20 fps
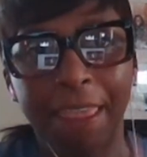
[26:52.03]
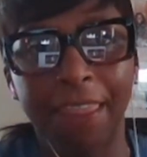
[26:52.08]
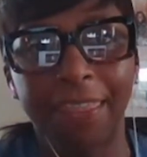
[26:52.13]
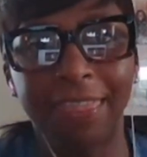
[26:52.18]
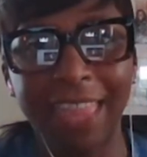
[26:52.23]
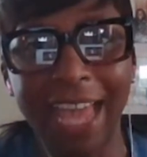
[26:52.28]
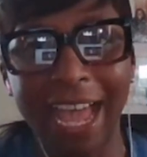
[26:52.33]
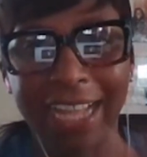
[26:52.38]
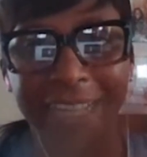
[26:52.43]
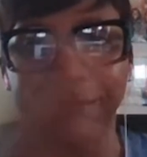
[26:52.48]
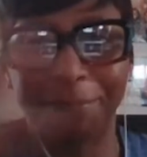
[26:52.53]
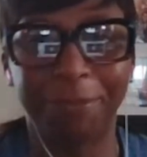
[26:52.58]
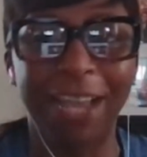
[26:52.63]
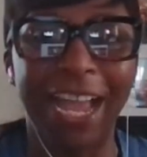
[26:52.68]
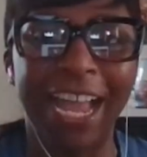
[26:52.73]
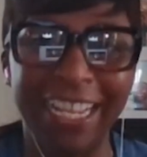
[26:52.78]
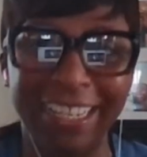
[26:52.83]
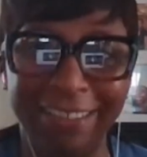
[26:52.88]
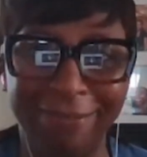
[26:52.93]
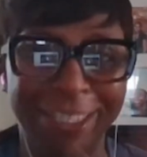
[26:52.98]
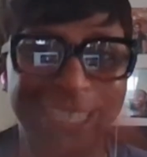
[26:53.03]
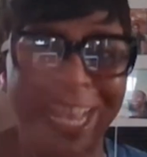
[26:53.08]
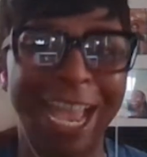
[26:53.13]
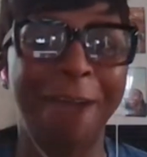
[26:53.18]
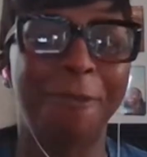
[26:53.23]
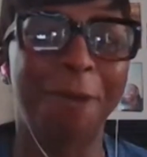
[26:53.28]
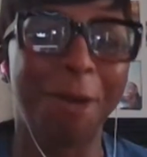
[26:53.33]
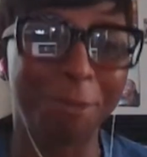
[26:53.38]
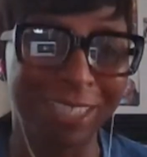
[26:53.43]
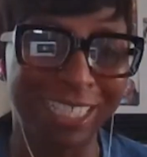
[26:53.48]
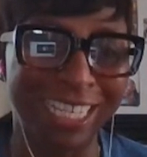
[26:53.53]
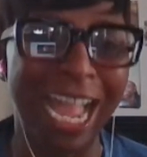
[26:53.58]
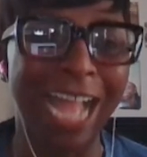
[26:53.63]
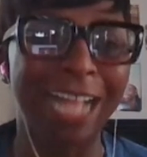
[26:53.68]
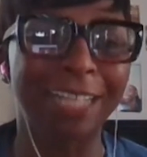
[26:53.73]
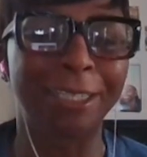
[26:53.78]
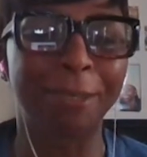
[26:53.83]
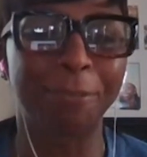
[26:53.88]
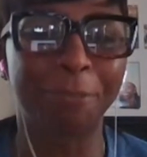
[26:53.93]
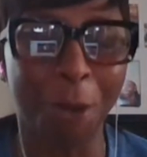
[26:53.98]
that it was how I was
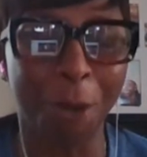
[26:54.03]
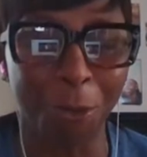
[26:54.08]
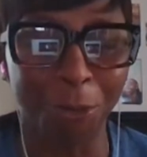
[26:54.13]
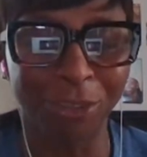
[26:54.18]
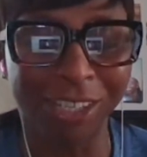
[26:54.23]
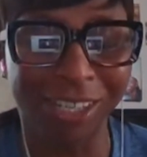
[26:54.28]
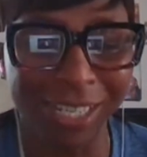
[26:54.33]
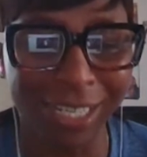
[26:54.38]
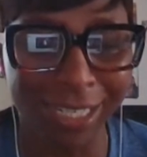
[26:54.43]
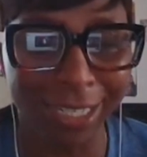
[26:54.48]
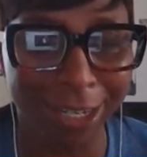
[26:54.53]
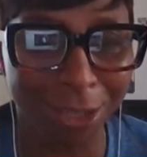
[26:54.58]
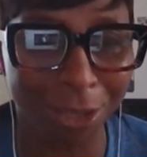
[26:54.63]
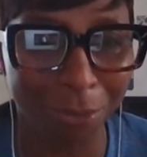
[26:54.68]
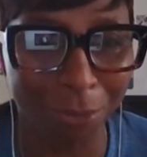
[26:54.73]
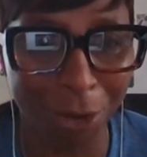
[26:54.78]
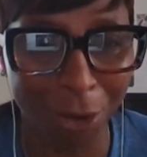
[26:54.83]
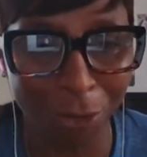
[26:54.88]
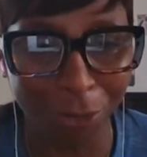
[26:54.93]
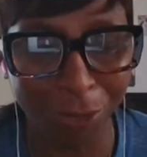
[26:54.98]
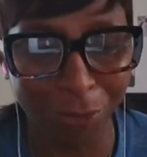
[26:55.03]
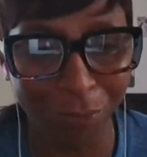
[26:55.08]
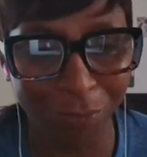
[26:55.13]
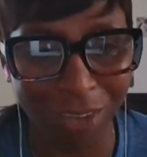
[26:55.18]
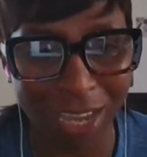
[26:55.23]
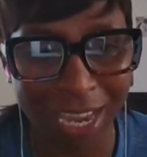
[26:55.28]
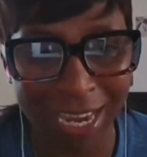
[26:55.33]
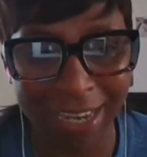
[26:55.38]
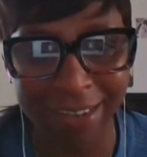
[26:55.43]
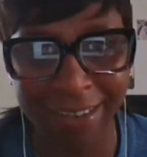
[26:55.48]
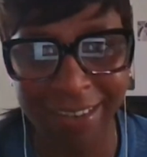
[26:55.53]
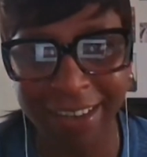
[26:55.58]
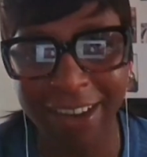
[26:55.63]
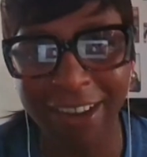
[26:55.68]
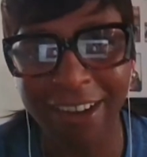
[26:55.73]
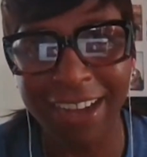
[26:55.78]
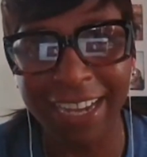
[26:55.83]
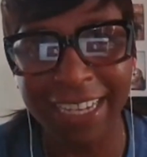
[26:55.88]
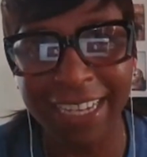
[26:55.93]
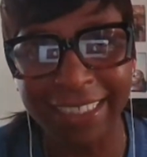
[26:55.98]
catapulted into the world of EDI,
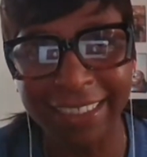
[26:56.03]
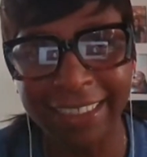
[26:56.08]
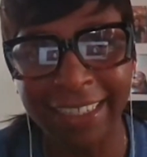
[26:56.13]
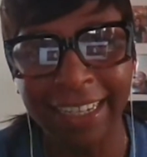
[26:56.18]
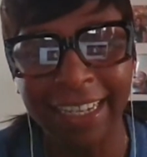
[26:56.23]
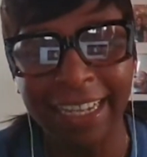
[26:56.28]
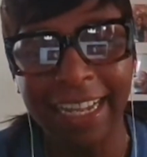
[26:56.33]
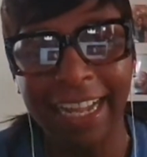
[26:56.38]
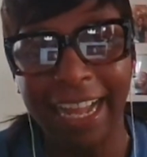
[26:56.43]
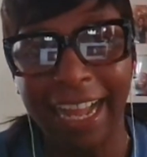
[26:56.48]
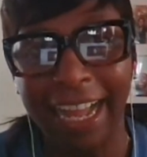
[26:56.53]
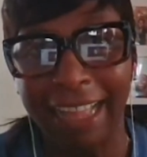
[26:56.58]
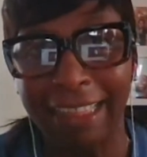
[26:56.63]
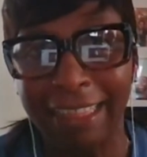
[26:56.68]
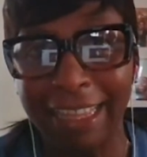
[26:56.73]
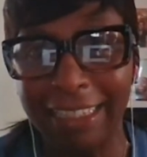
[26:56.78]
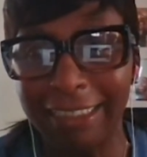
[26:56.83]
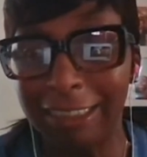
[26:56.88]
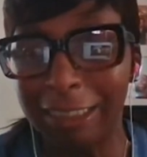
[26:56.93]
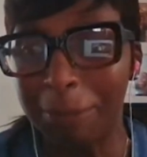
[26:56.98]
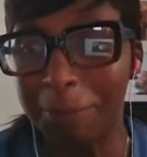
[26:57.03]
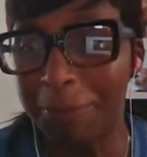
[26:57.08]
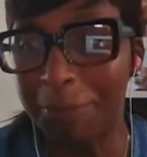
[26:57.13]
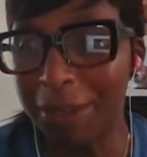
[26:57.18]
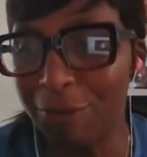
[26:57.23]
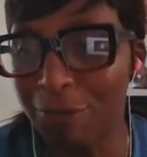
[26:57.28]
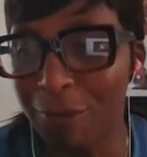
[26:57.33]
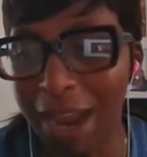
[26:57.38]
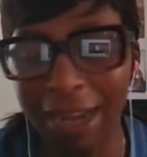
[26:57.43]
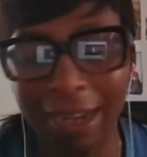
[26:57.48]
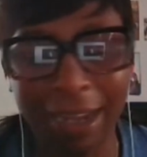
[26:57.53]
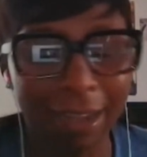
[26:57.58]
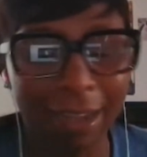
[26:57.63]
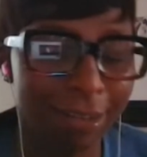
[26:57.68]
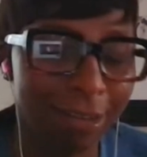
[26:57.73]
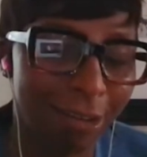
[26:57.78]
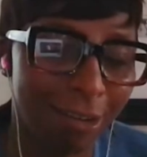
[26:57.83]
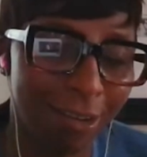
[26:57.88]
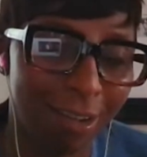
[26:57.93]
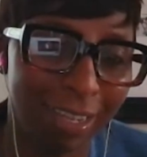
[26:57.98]
and then to be
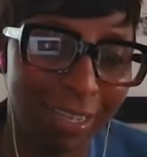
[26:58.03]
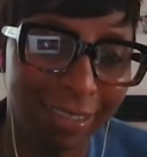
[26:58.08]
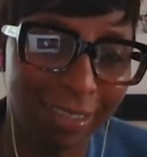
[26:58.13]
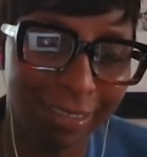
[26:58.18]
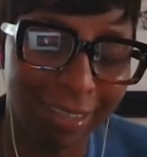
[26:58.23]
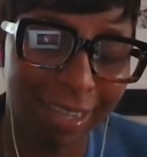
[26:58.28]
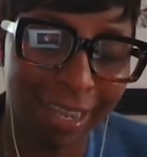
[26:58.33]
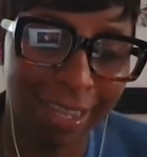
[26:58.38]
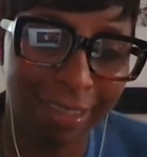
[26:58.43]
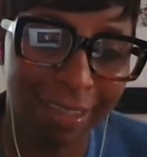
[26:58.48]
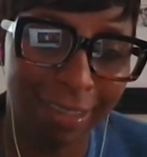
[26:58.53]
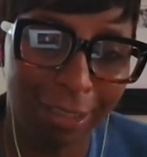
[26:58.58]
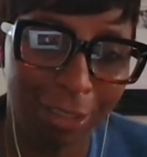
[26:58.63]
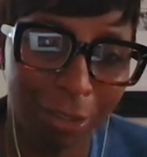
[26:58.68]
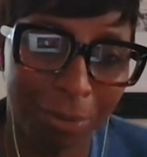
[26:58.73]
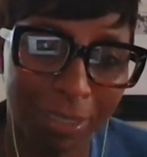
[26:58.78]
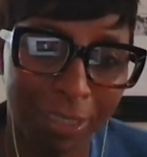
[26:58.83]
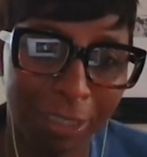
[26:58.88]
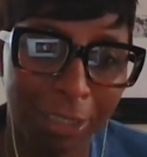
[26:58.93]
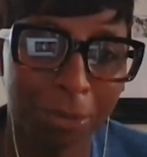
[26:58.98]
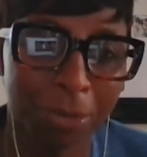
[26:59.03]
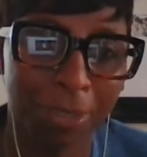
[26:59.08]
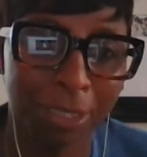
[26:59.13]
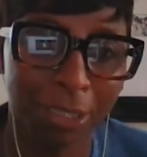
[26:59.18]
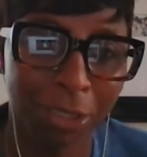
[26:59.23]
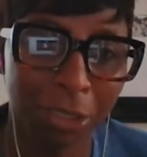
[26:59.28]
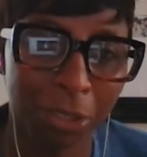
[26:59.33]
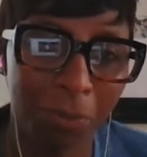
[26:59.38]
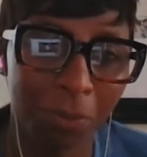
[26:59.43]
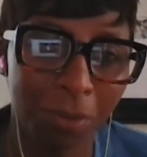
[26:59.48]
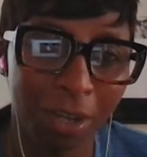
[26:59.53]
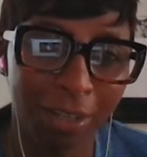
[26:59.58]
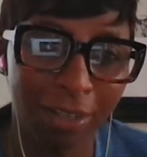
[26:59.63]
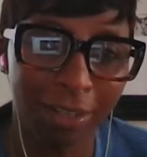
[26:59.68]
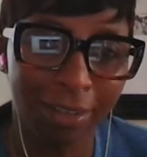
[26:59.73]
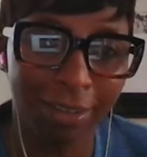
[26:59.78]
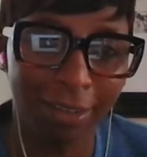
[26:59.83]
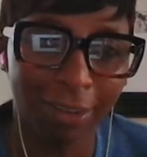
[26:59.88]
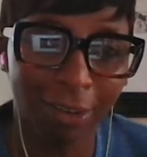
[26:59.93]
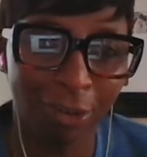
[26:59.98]
recognized in the
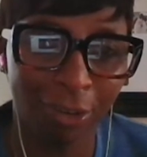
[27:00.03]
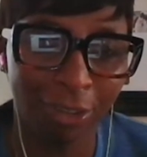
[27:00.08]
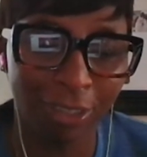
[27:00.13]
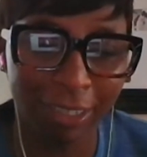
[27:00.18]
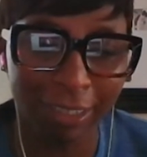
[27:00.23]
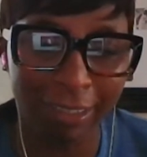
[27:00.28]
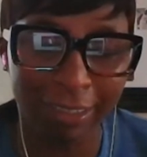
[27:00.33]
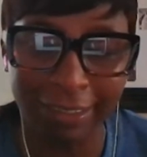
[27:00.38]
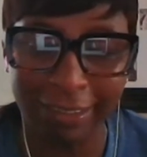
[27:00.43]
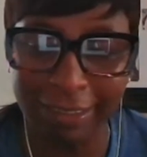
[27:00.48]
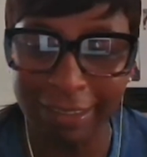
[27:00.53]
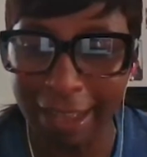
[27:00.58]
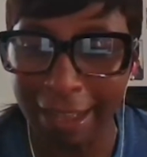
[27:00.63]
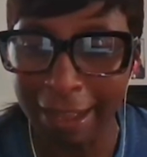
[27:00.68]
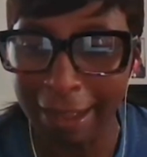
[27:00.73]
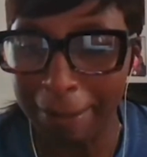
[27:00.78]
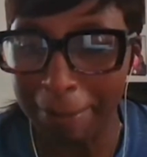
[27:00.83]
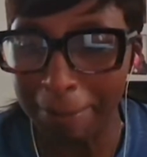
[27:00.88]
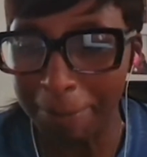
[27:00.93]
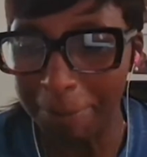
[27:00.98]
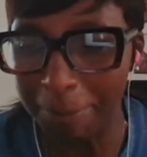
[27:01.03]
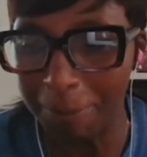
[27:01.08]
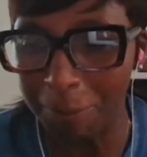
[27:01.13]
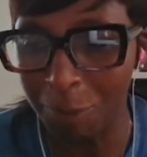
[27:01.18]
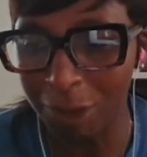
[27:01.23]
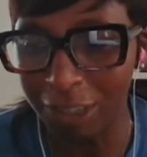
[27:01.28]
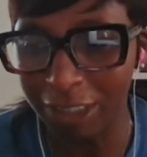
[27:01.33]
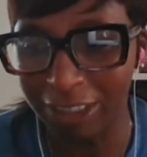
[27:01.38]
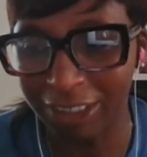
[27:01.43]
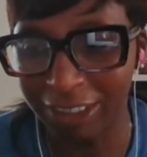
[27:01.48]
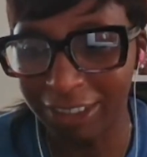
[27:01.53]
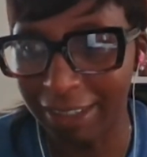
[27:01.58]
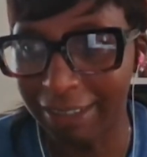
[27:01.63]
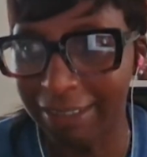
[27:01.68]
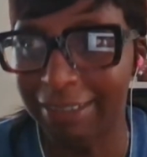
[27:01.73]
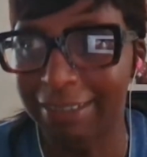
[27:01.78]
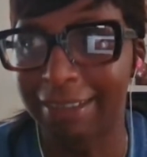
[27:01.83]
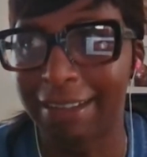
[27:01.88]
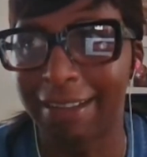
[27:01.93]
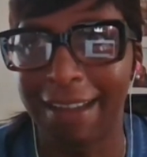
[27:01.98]
2021 honors was
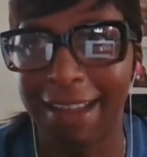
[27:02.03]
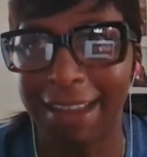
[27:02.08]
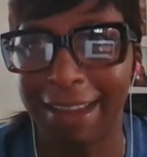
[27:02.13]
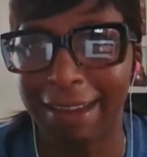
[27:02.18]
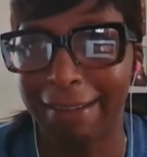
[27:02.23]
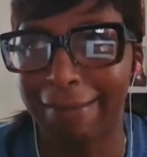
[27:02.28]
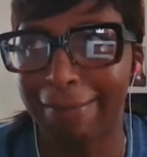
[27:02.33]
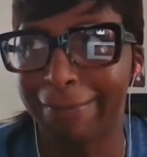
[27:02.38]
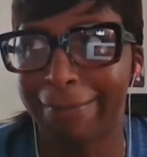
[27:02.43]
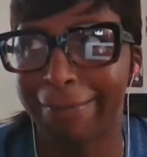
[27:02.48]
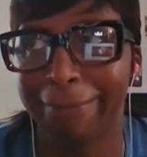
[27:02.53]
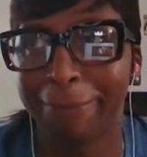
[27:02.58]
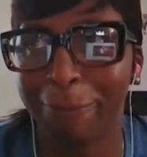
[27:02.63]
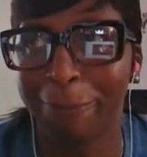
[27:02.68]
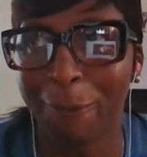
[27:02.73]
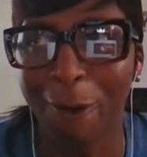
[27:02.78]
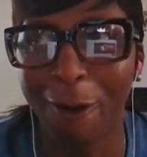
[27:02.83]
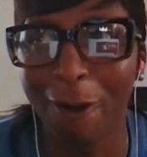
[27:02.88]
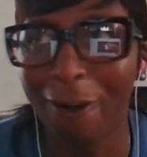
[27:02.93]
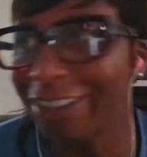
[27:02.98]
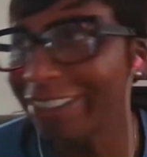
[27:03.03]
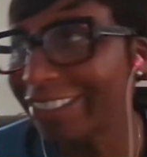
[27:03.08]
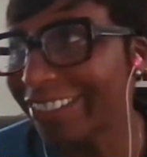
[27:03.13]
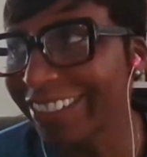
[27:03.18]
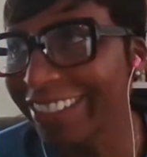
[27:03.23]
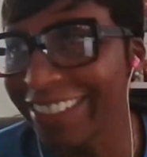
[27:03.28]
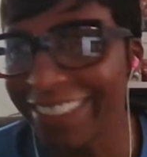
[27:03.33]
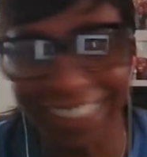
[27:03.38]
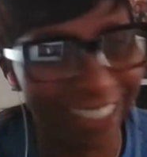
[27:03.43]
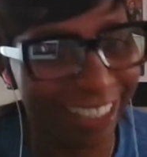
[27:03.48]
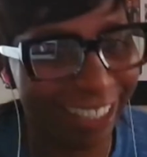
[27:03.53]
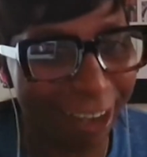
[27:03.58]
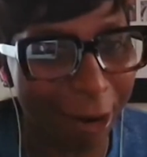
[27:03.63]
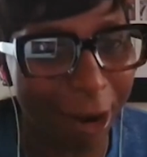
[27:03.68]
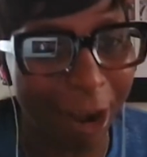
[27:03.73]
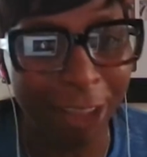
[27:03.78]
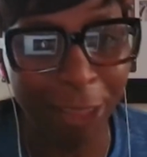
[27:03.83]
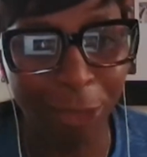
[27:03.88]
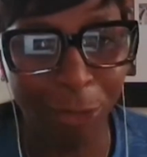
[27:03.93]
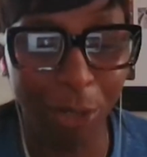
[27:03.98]
just like, what? You know,
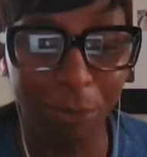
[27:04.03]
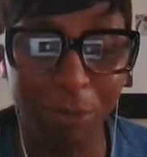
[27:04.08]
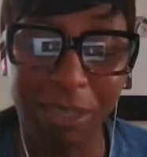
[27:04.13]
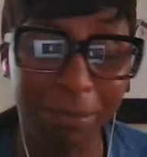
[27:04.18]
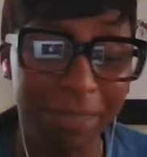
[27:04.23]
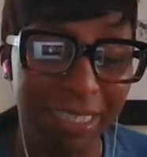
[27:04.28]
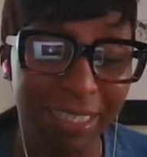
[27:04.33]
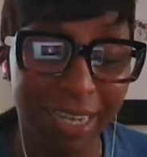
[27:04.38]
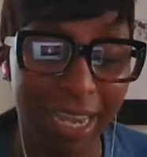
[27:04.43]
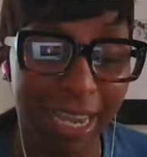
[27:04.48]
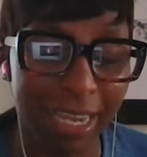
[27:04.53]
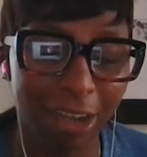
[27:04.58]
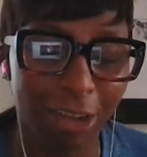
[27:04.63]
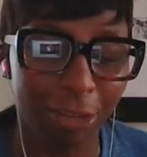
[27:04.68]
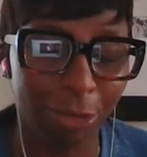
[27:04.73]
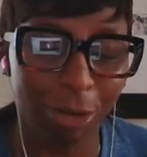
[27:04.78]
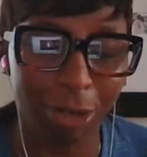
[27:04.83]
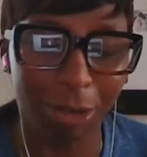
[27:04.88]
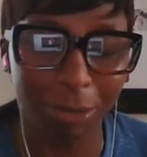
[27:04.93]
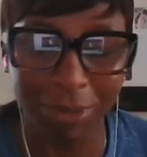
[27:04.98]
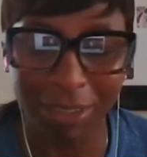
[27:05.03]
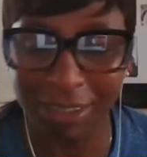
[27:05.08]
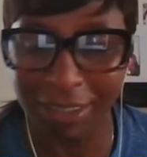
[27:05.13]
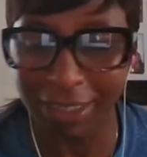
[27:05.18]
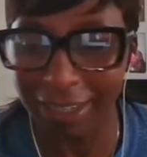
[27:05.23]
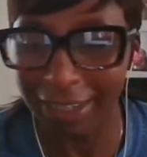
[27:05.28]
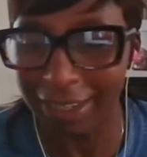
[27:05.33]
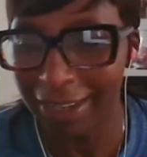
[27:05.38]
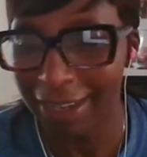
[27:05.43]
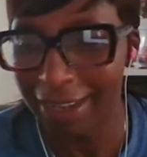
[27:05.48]
I thought it was a mistake. I thought it was a